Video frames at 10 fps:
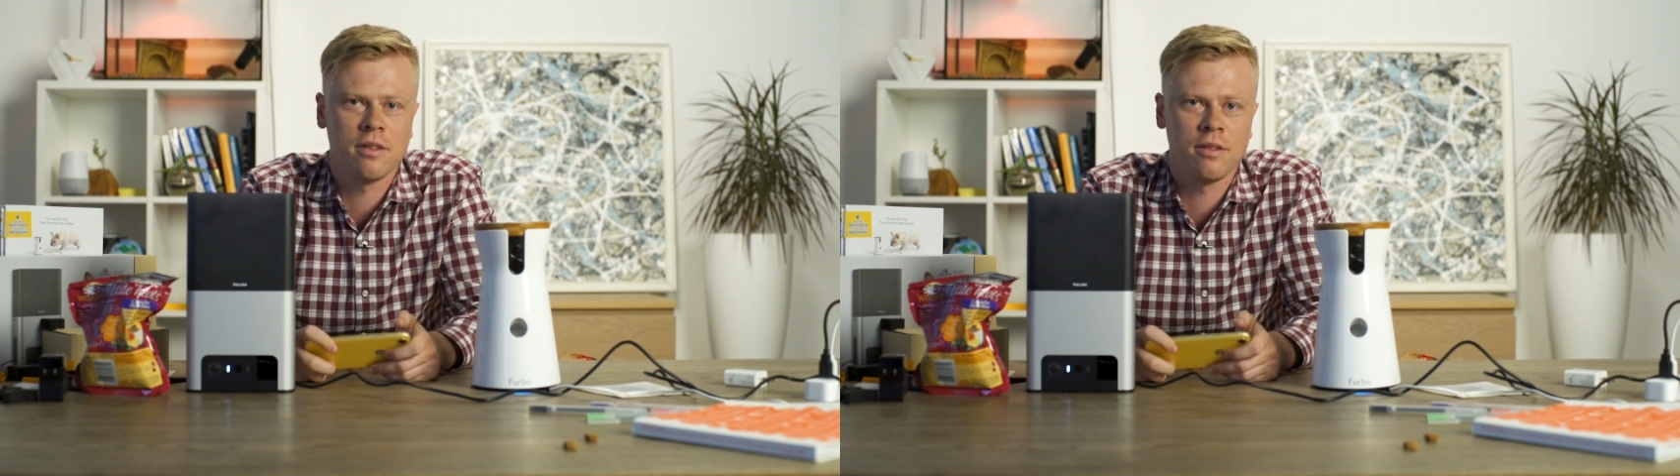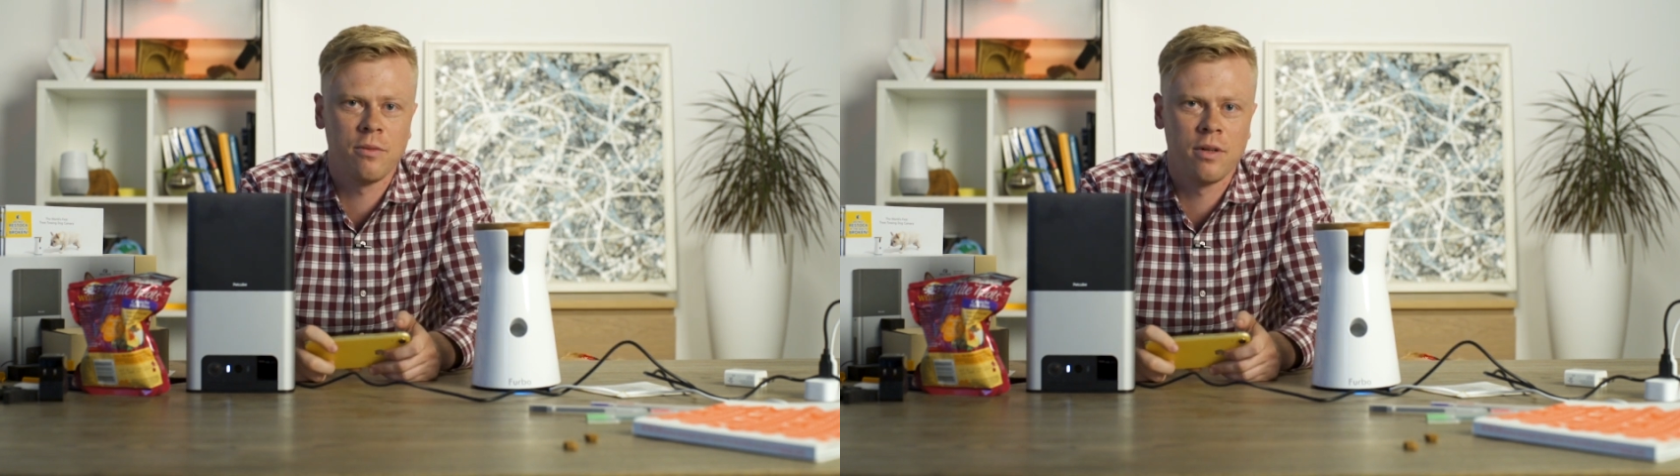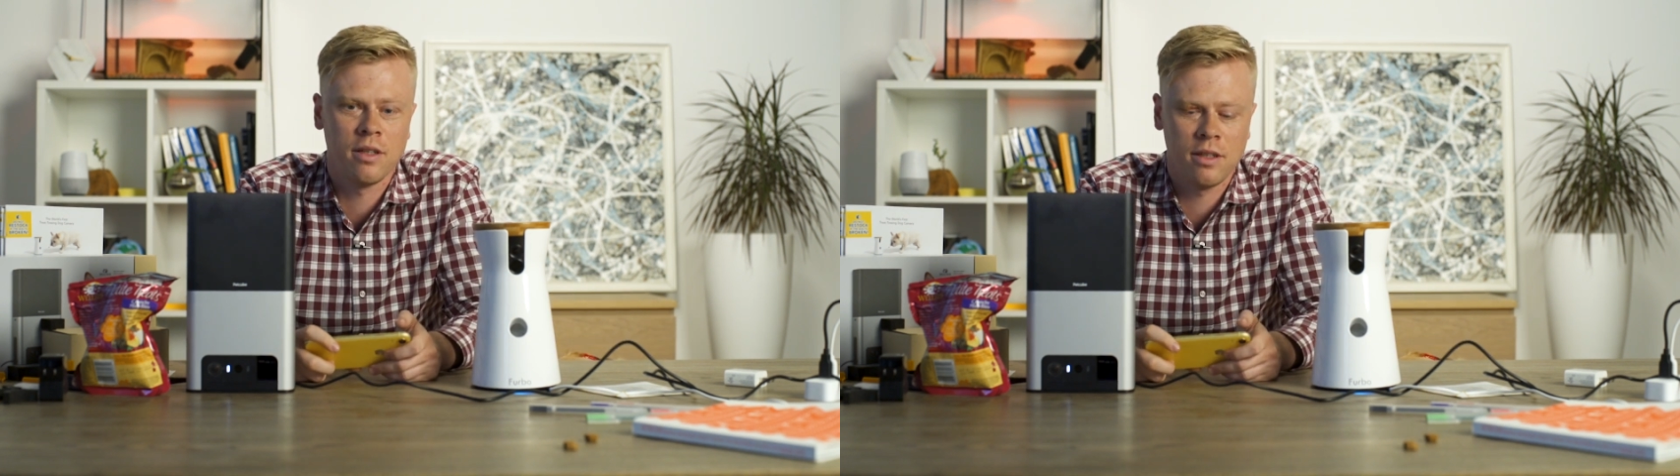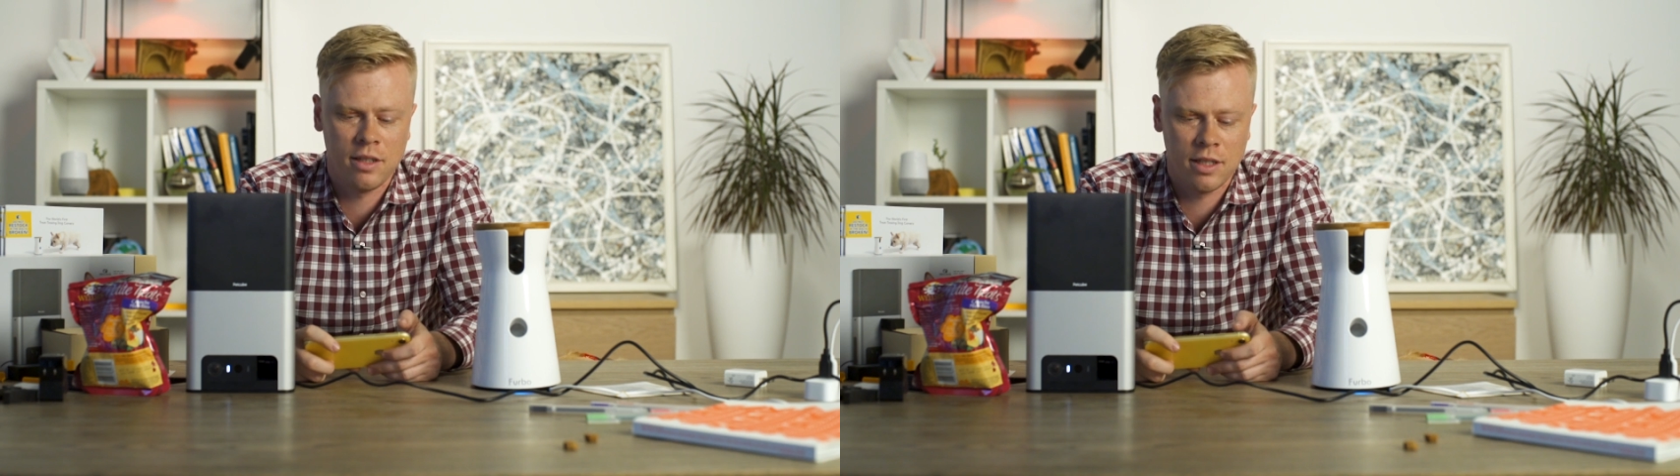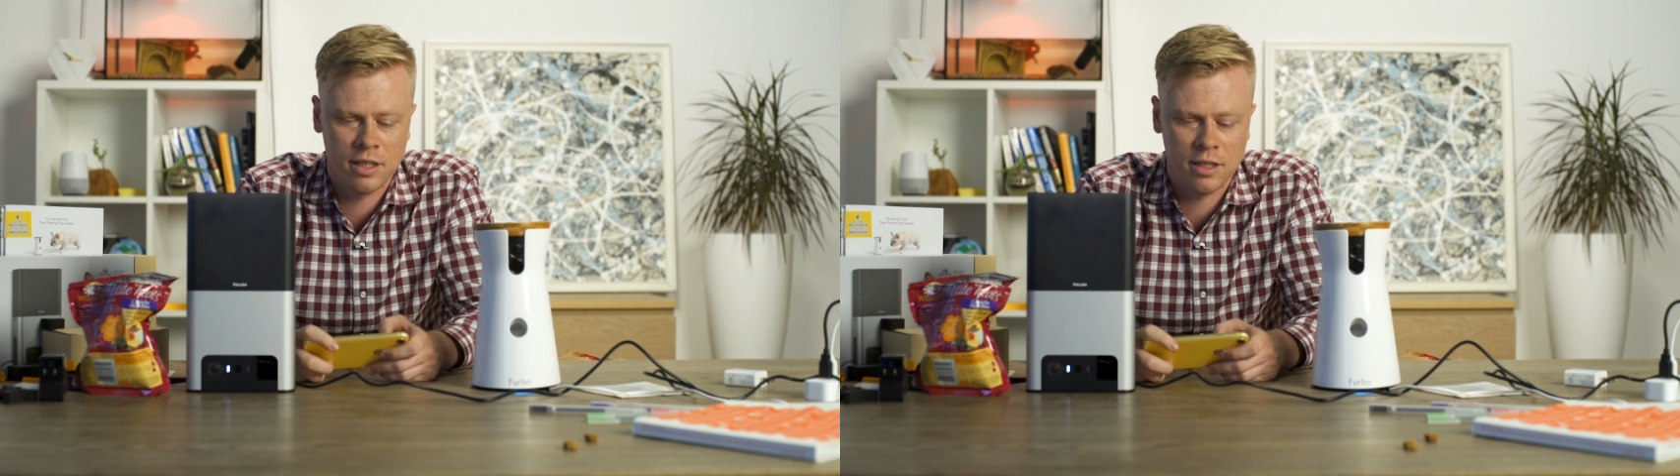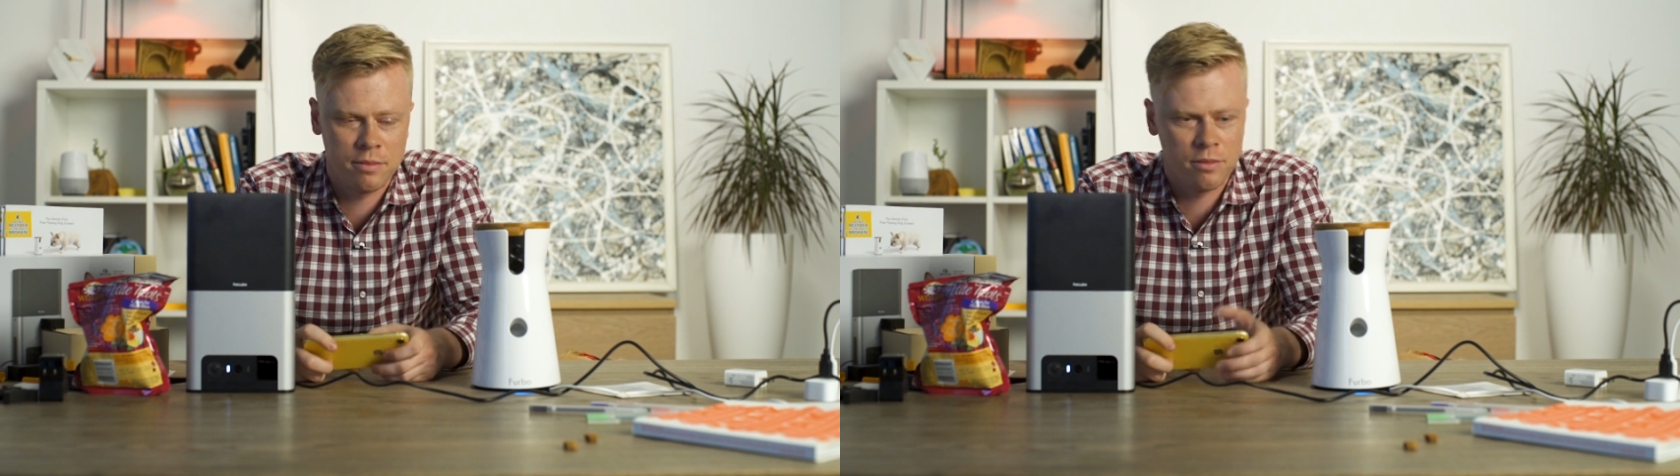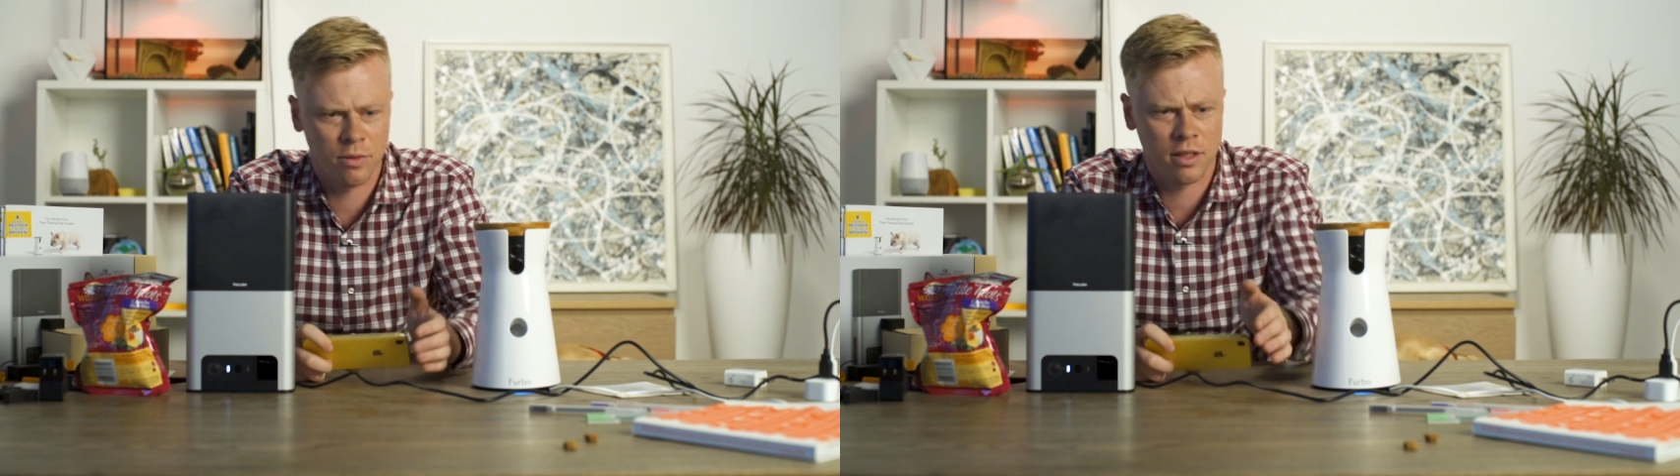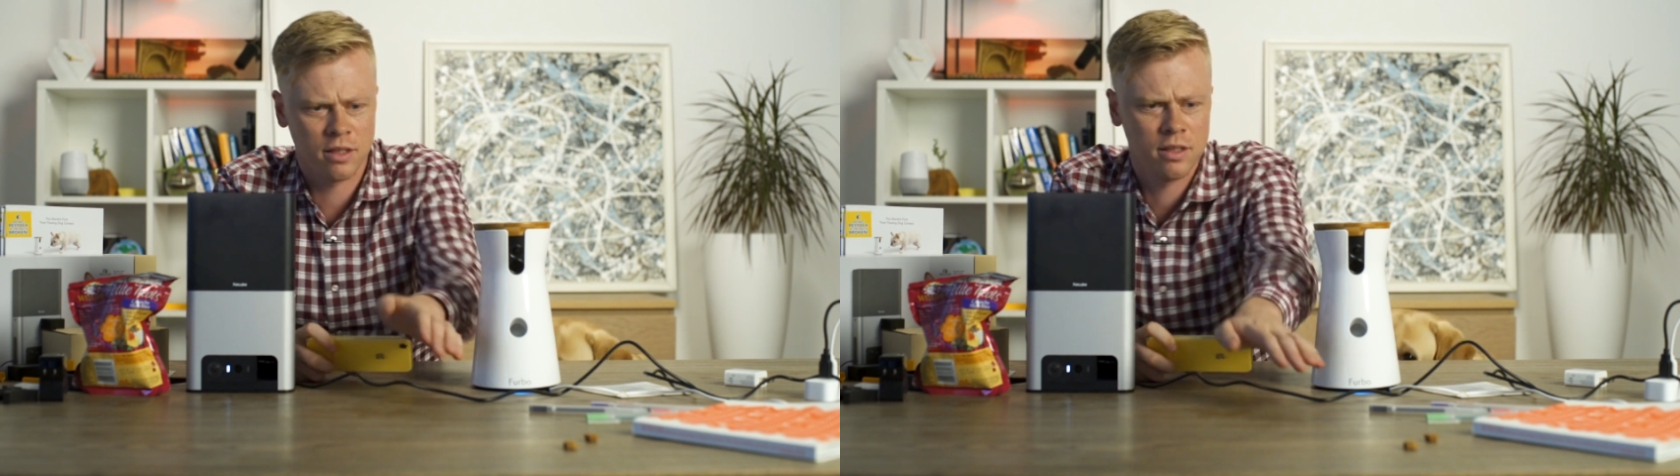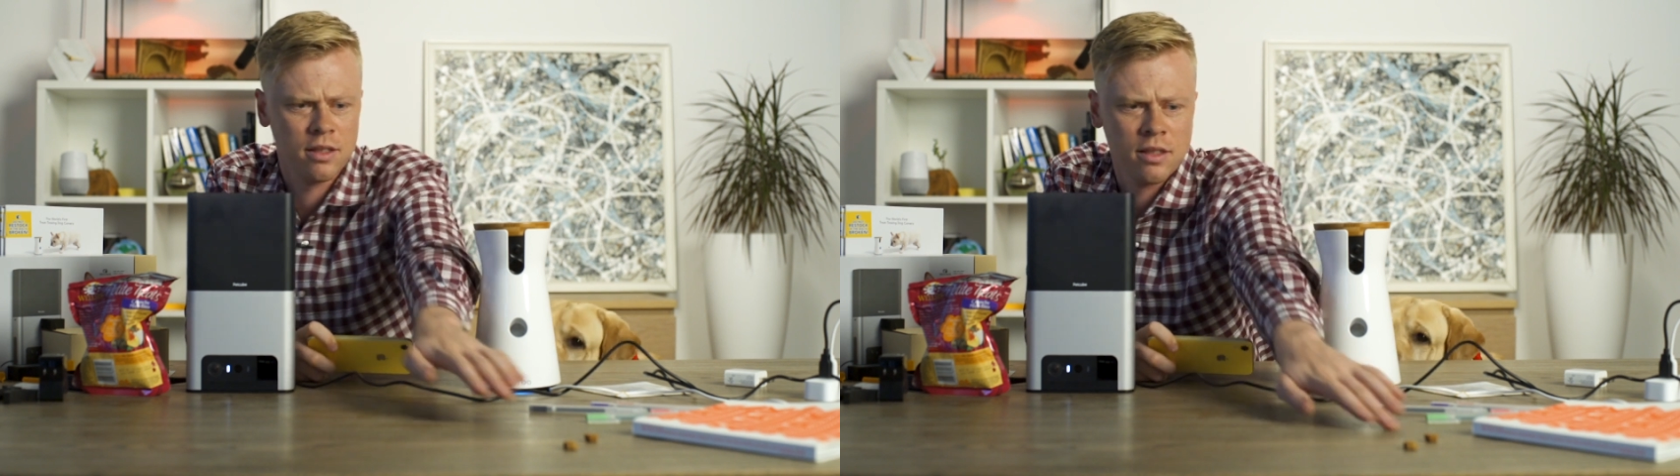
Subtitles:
one